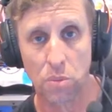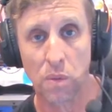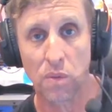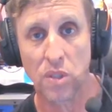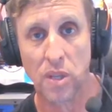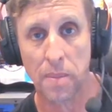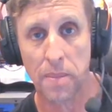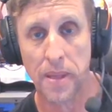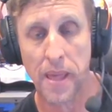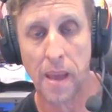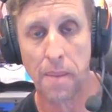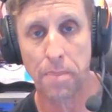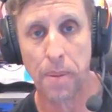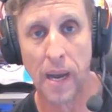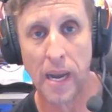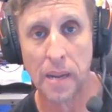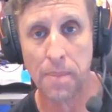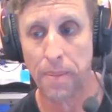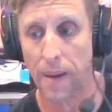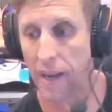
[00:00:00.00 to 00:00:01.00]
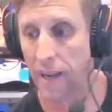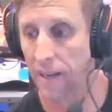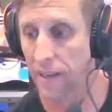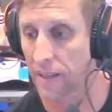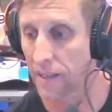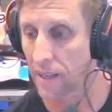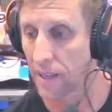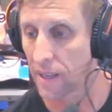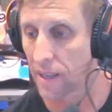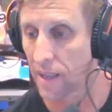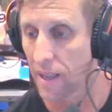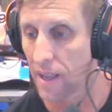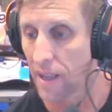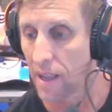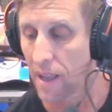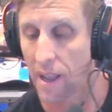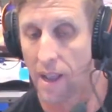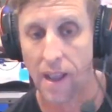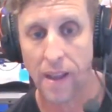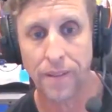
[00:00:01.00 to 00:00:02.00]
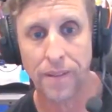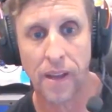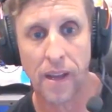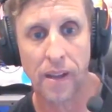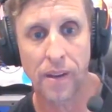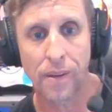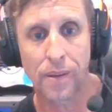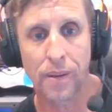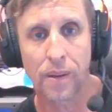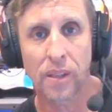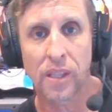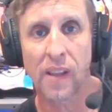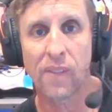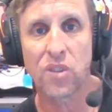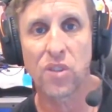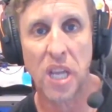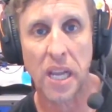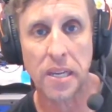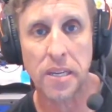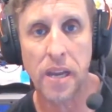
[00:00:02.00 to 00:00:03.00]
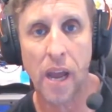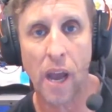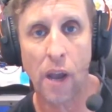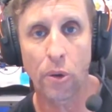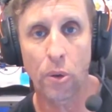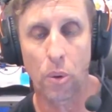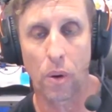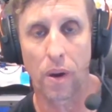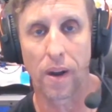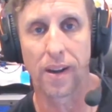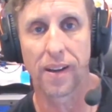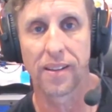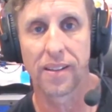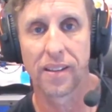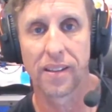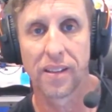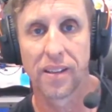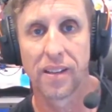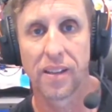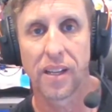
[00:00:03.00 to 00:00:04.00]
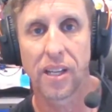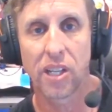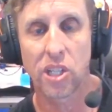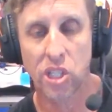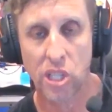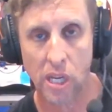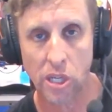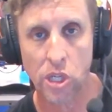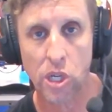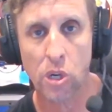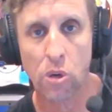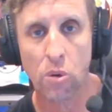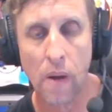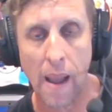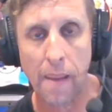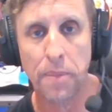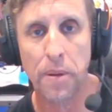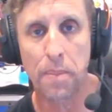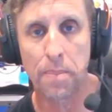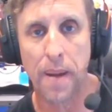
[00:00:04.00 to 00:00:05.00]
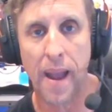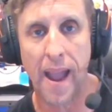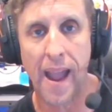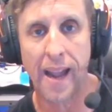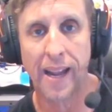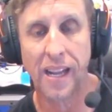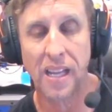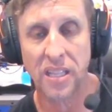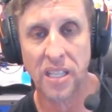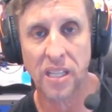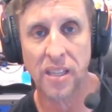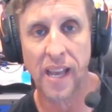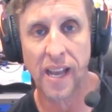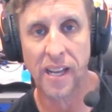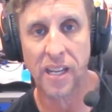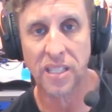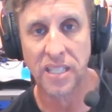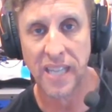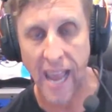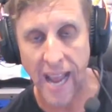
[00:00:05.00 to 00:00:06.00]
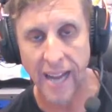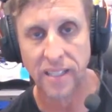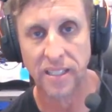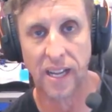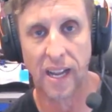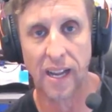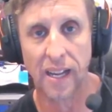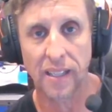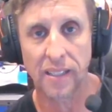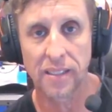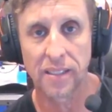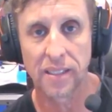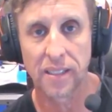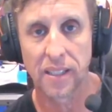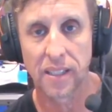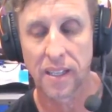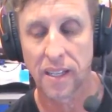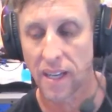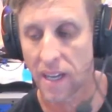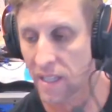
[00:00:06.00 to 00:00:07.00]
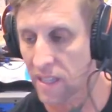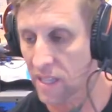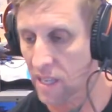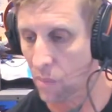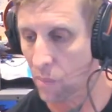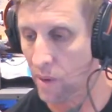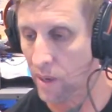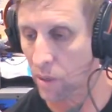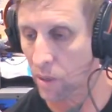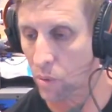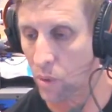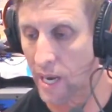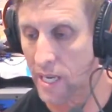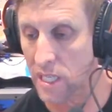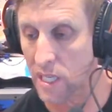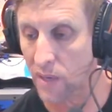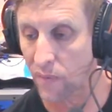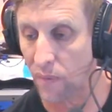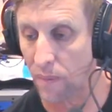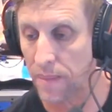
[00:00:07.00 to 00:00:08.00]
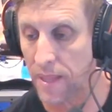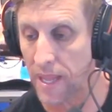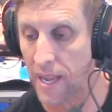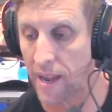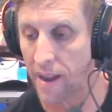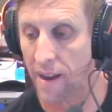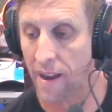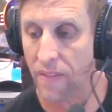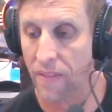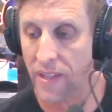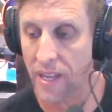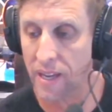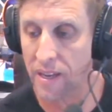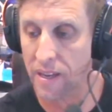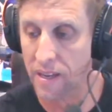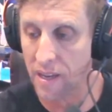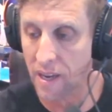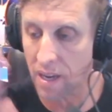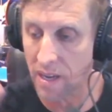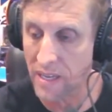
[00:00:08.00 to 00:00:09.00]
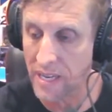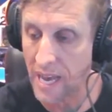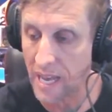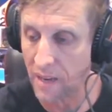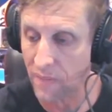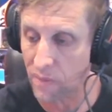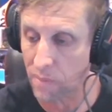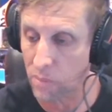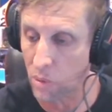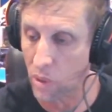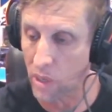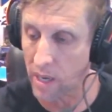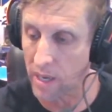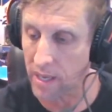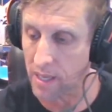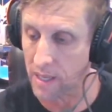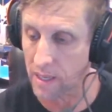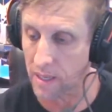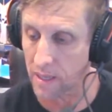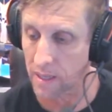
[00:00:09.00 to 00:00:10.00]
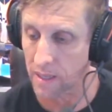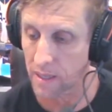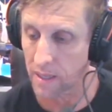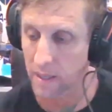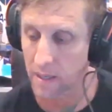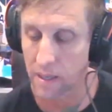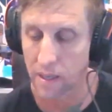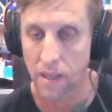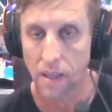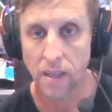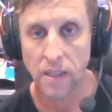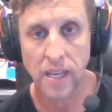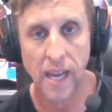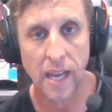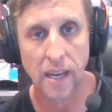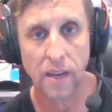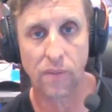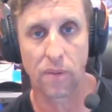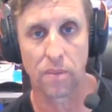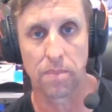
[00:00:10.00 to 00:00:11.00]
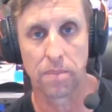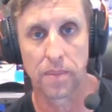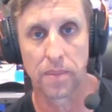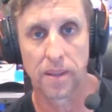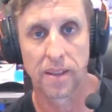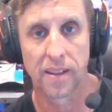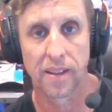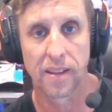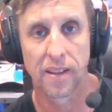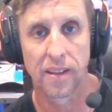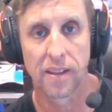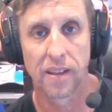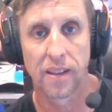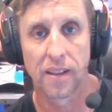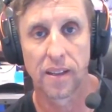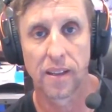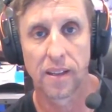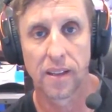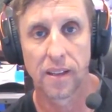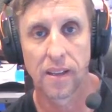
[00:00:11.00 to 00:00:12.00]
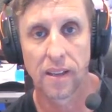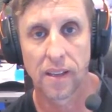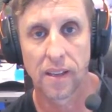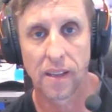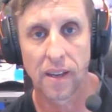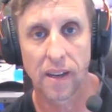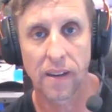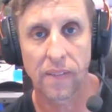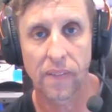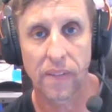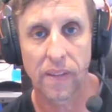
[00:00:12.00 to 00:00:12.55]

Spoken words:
with some of that paper, and they've said no to her, and so she grabbed a bag, and then they attacked her, and then it went crazy from there, and then none of them got any, none of them. As